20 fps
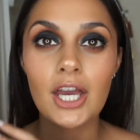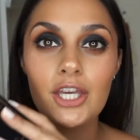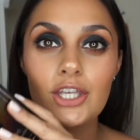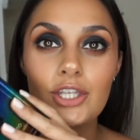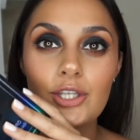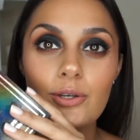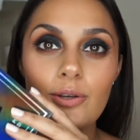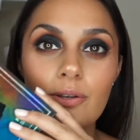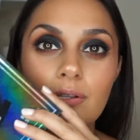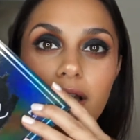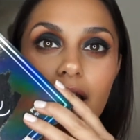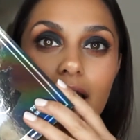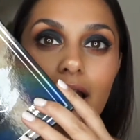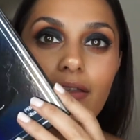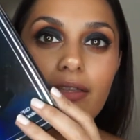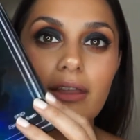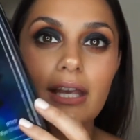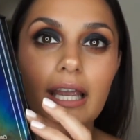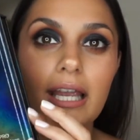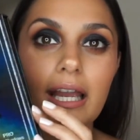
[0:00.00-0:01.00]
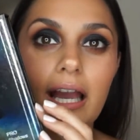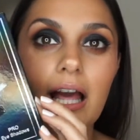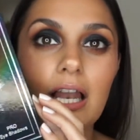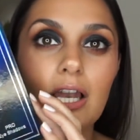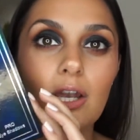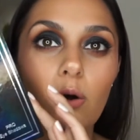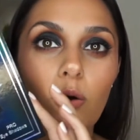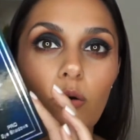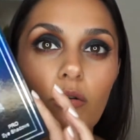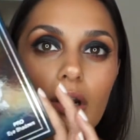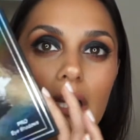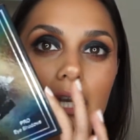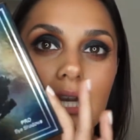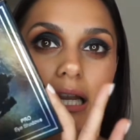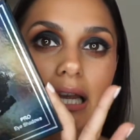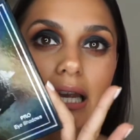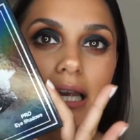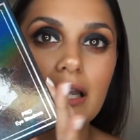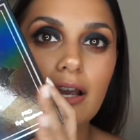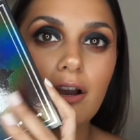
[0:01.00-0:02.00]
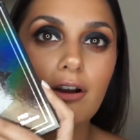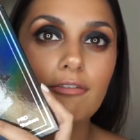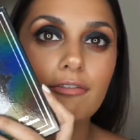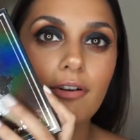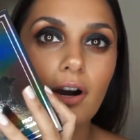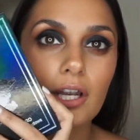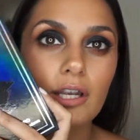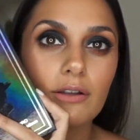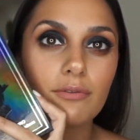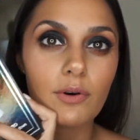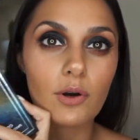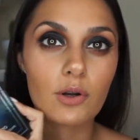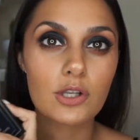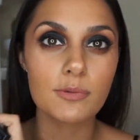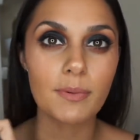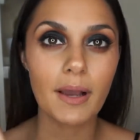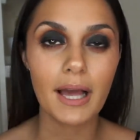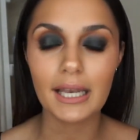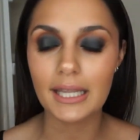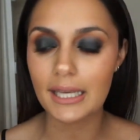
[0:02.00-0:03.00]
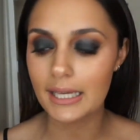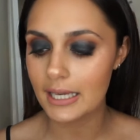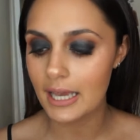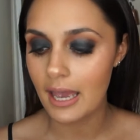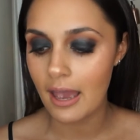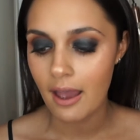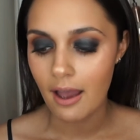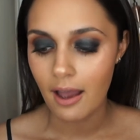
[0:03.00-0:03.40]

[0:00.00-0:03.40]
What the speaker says: using the Laura Lee Violet Voss palette.